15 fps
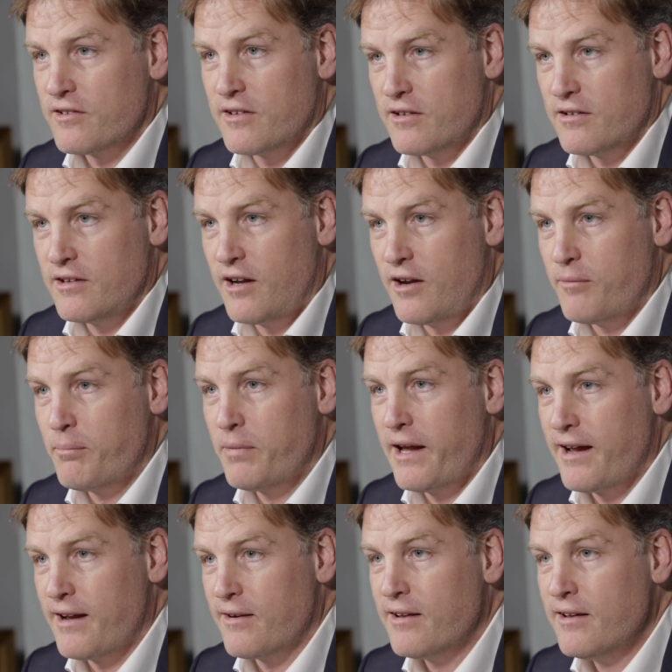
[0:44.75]
So,
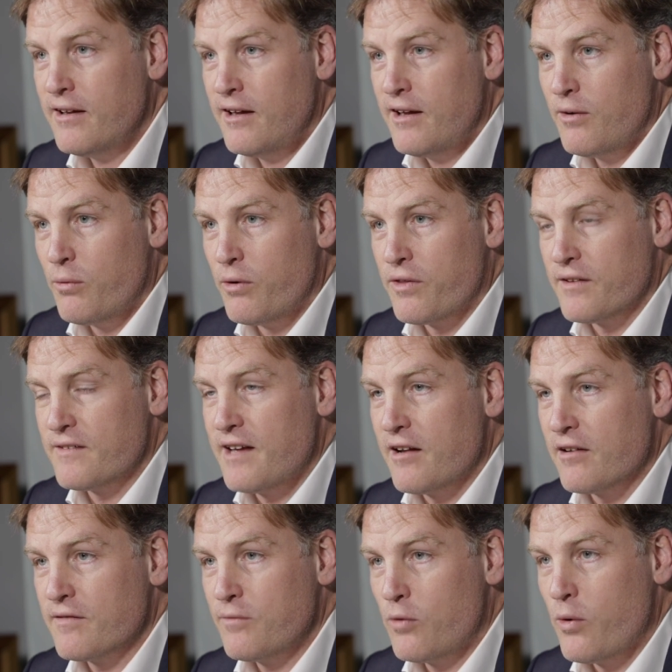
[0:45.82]
playing with a
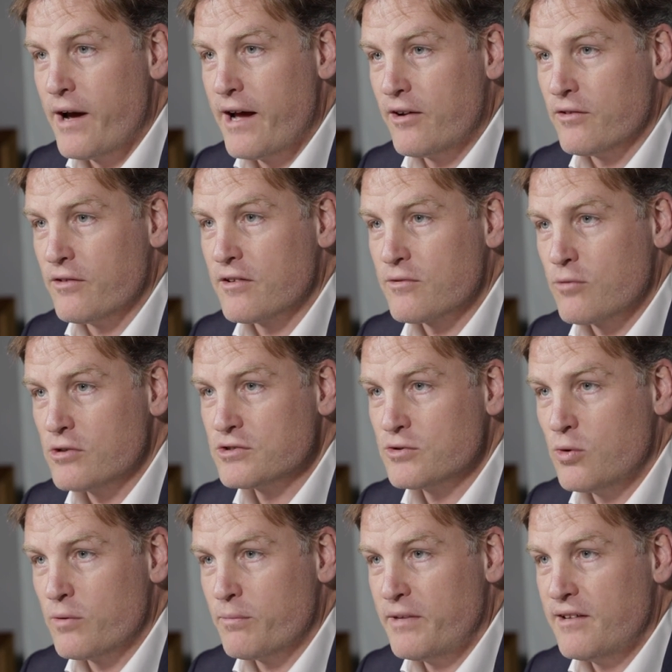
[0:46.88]
tennis forehand on the squash
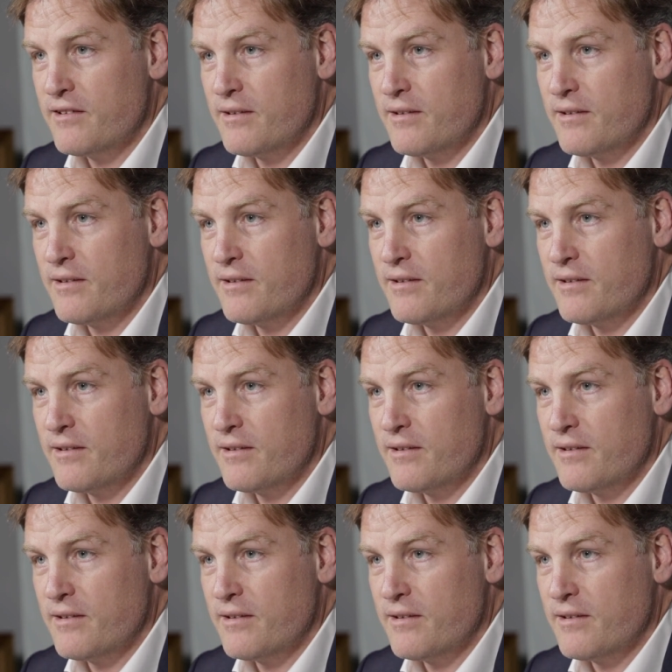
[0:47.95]
court means